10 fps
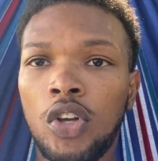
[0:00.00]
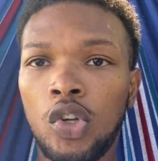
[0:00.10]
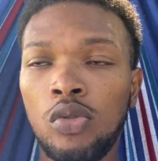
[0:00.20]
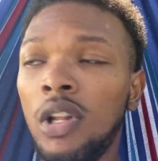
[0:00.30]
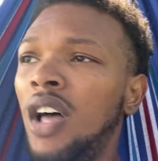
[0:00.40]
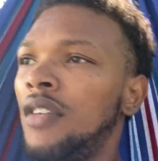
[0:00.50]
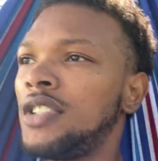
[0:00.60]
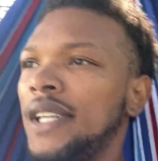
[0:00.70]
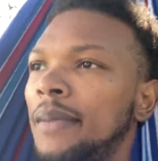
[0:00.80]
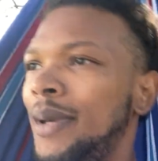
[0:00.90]
You love
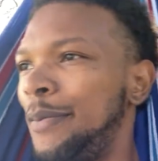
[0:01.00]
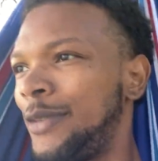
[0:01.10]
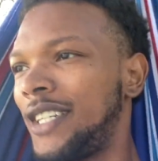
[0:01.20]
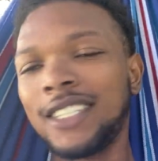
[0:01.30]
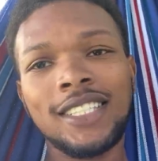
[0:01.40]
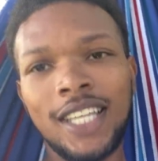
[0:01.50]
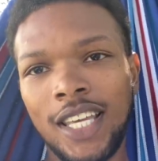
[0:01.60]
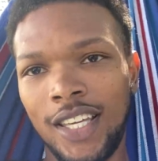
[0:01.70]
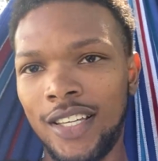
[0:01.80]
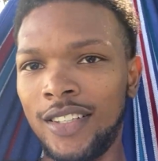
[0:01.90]
seeing people
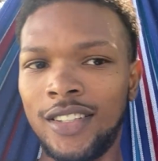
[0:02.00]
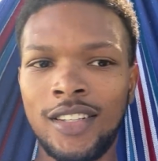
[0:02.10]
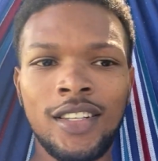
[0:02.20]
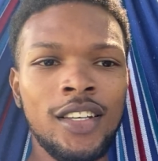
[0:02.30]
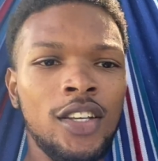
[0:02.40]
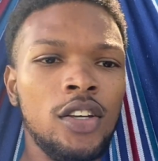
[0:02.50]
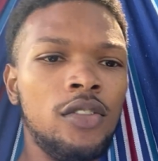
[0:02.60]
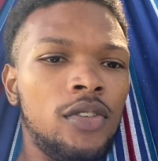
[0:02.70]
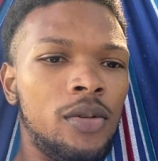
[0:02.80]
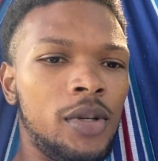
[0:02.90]
succeed.
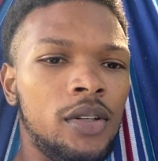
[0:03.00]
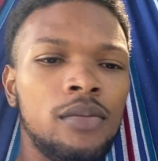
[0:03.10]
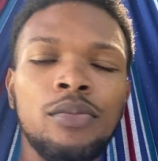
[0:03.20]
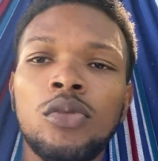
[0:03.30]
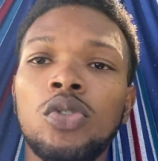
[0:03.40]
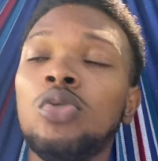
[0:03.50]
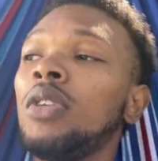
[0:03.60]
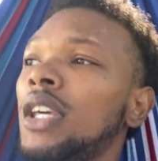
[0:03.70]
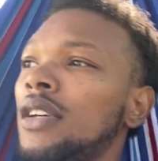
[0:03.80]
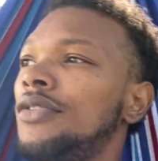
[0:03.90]
You feel me? You
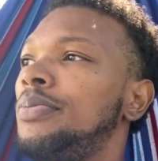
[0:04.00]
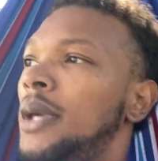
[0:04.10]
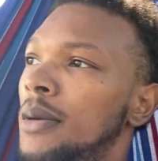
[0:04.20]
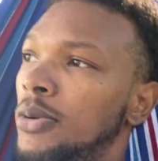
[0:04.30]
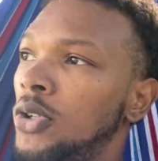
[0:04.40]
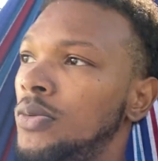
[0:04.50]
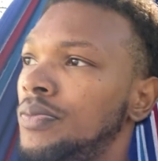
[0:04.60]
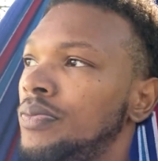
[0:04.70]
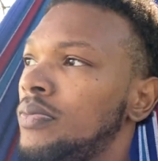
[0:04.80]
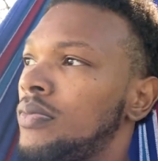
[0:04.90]
give people
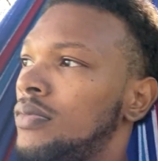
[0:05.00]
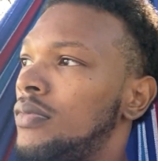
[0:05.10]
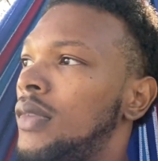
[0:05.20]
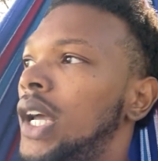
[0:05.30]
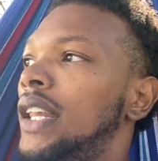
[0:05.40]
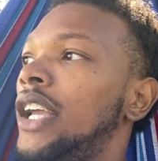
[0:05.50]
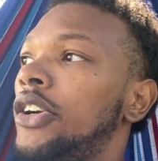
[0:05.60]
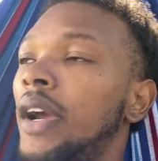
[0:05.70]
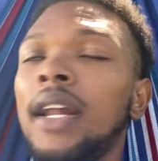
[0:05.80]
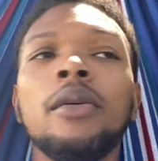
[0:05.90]
they
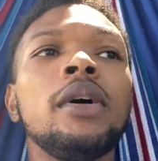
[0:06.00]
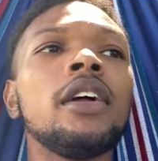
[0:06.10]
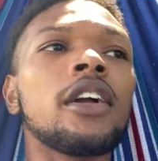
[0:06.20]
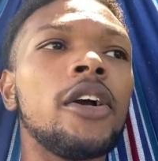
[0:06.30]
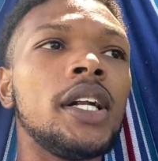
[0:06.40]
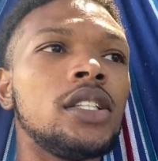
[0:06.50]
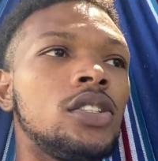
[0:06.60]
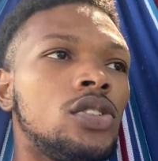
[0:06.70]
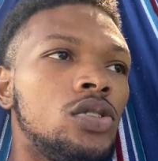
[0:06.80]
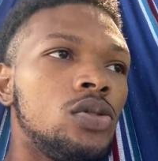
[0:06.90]
credit where their credit
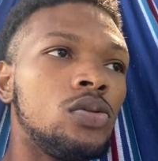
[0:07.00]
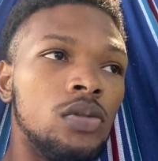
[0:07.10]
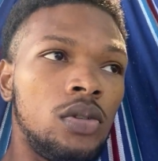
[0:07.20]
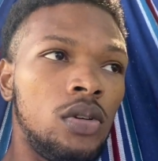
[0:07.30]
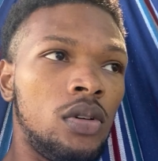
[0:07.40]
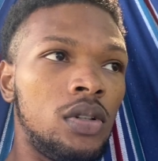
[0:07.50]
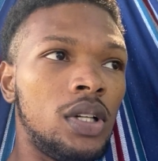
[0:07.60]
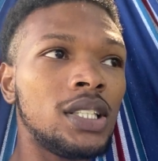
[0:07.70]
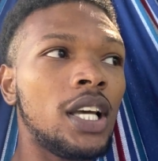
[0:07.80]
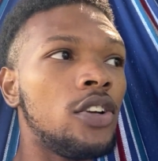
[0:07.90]
is due.
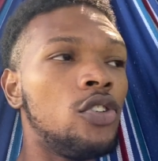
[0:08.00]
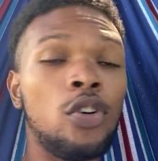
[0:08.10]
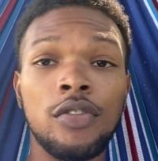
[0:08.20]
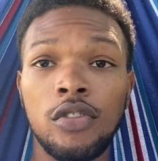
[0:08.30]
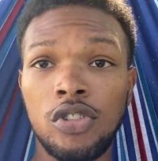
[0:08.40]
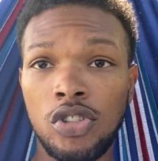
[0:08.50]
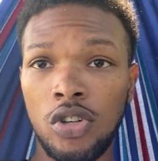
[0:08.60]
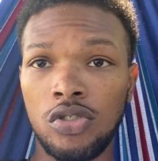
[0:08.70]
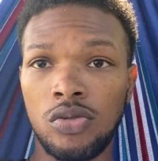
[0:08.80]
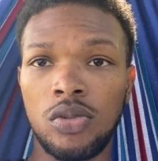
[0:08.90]
That's how you know if you're the
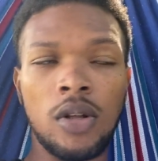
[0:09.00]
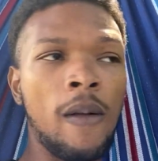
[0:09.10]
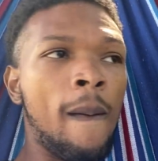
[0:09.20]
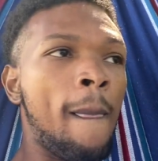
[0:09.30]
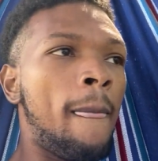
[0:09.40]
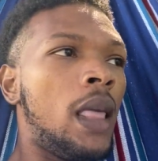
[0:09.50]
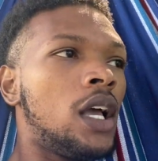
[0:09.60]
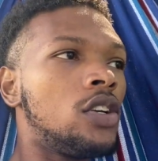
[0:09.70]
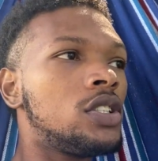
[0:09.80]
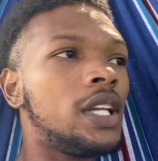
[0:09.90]
chosen one.
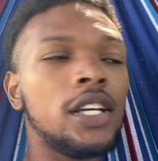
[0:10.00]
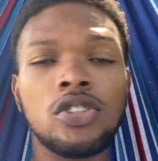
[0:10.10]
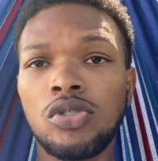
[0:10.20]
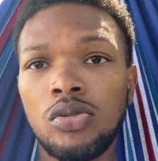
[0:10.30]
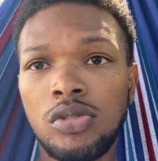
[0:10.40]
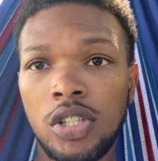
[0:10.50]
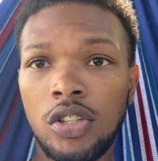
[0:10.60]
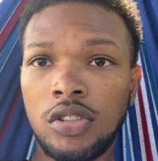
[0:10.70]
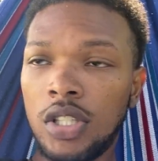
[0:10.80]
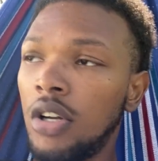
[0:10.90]
You're staying true to
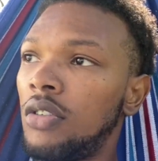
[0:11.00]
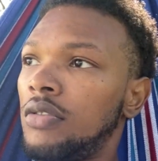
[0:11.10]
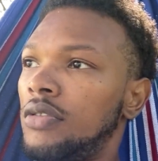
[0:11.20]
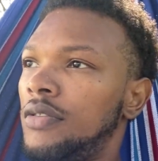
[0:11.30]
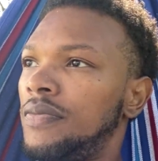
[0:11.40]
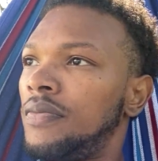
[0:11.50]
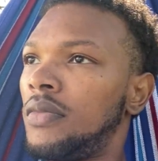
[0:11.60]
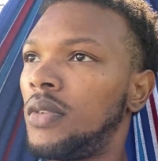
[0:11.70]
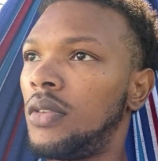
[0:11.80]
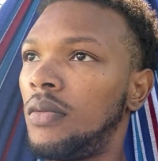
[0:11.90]
yourself.
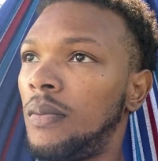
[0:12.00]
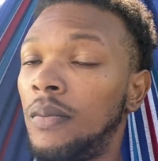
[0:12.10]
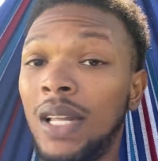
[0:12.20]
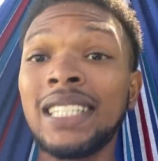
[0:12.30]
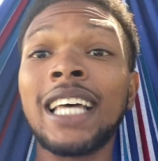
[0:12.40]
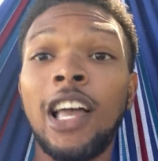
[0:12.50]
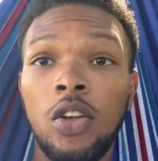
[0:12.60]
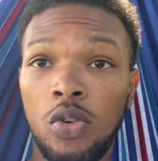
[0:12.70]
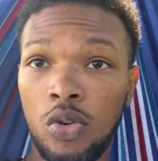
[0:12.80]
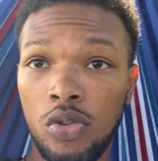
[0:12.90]
That's how
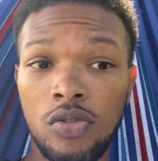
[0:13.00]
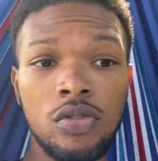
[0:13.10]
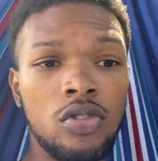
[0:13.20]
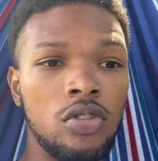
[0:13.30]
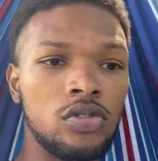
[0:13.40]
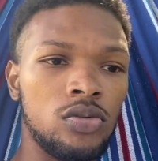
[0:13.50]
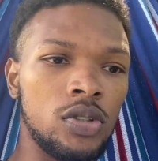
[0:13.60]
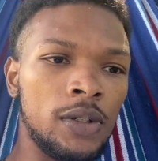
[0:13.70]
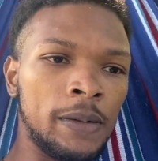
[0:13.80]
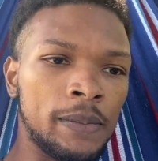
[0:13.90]
you know you're the chosen one.